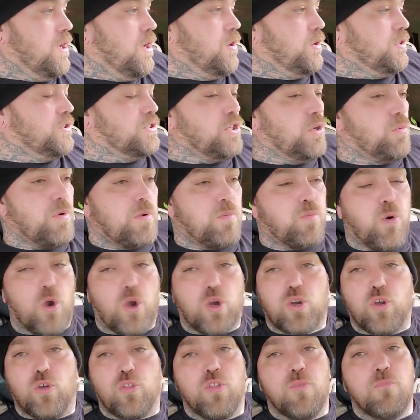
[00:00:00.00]
You know, we'd
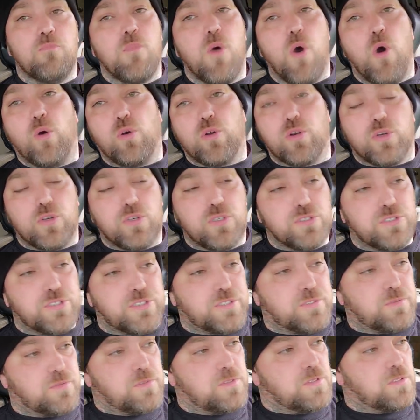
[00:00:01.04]
work on the
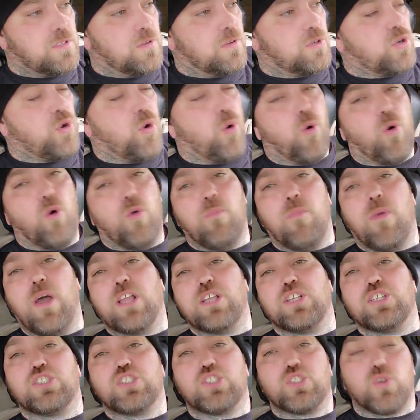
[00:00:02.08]
motors. Cord
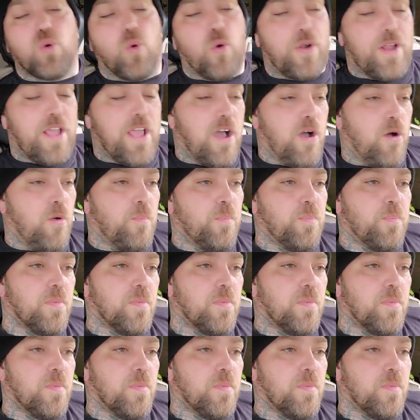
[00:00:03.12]
might short out.